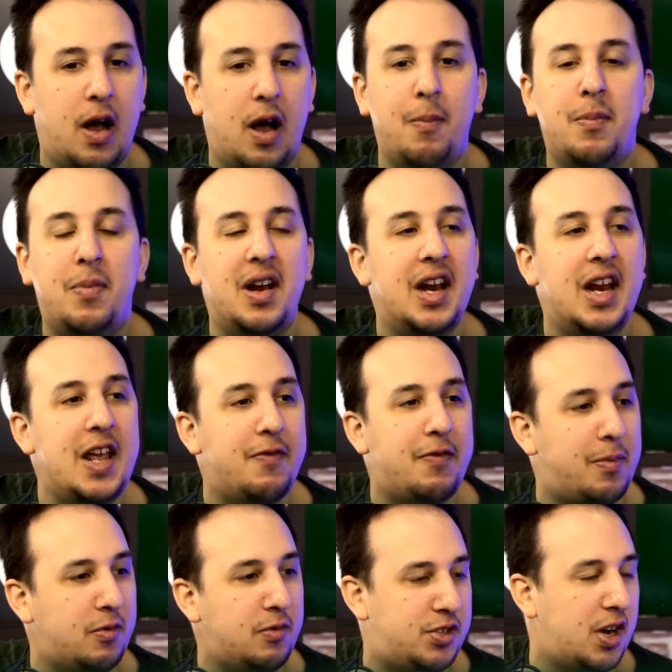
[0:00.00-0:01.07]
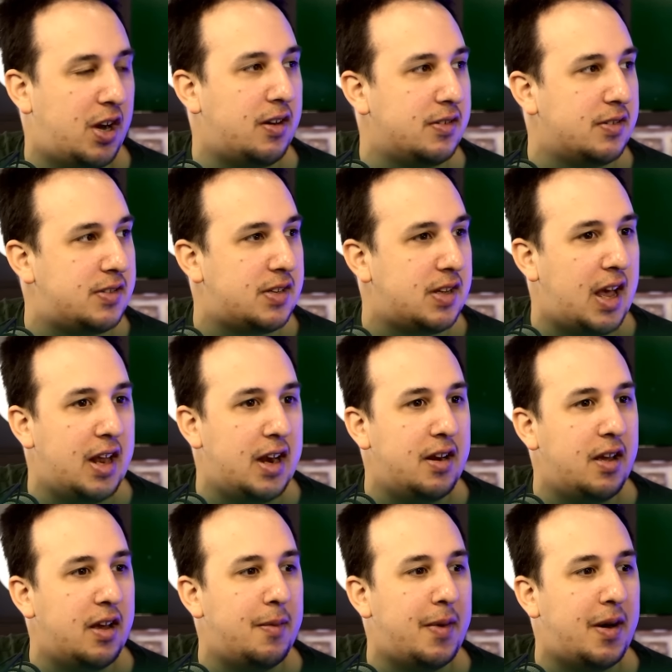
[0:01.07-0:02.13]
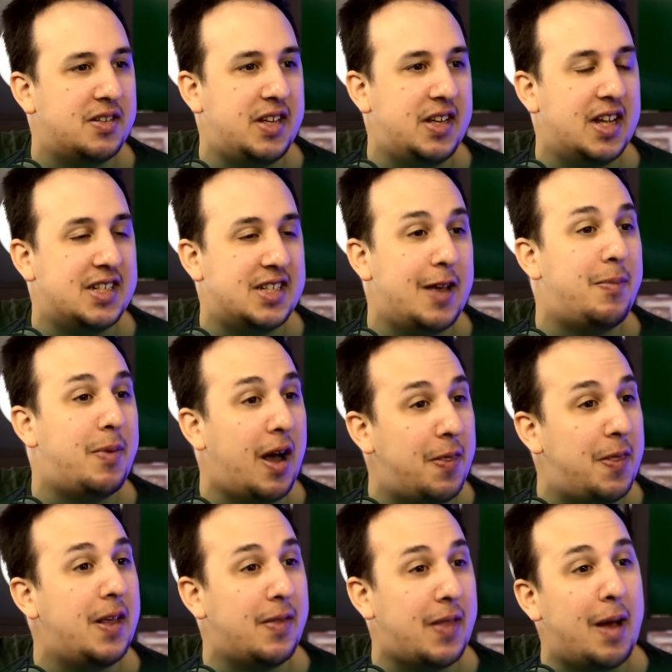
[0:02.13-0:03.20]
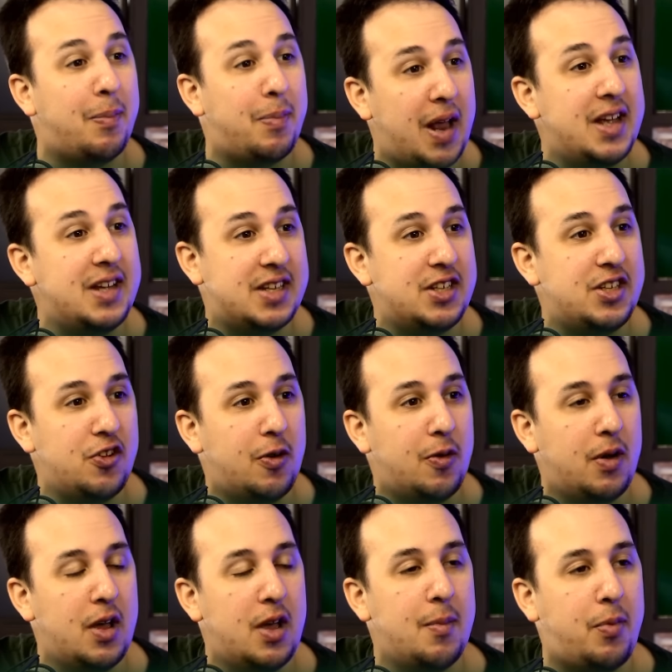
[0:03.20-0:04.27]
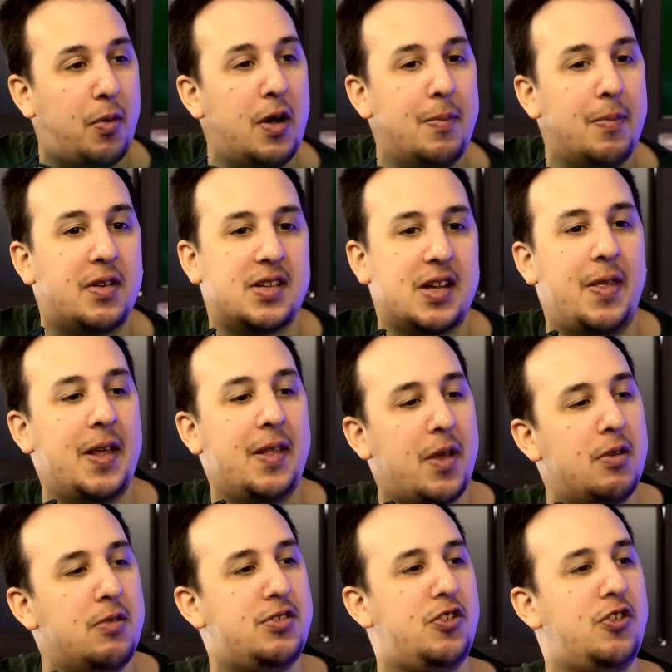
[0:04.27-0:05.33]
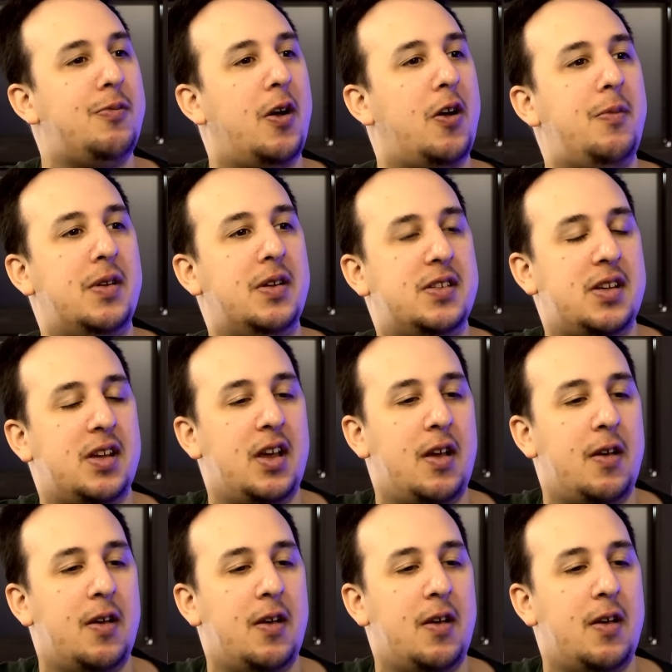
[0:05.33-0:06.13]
unbelievable chance and uh, Martinez But I think that plays into your point because I think those two moments,